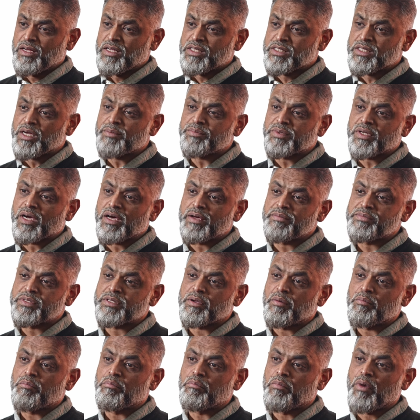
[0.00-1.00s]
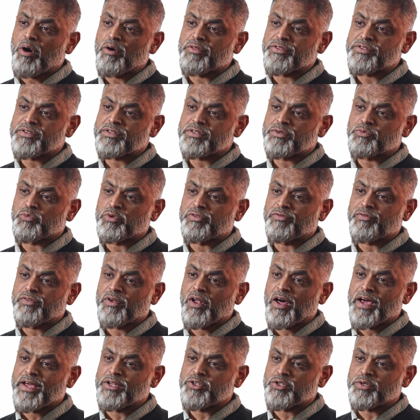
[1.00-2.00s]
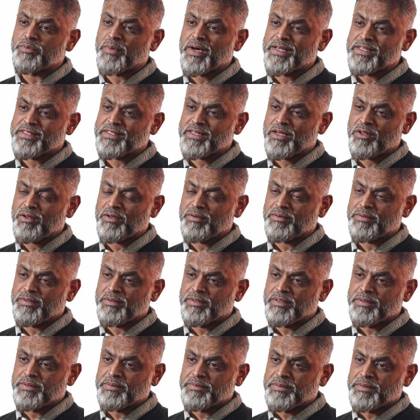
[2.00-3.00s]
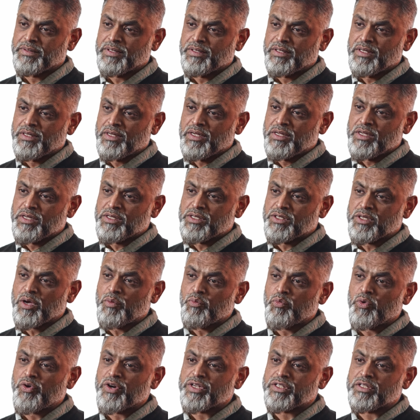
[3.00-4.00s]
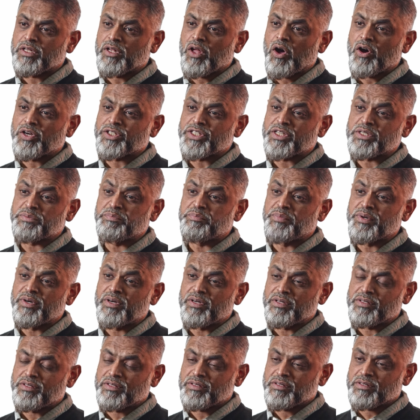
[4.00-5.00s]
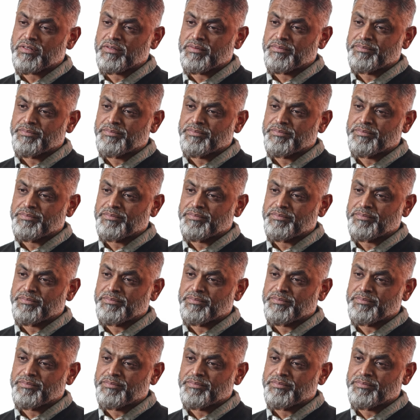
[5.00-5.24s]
Sometimes moths would fly into my cell. Some were as large as birds.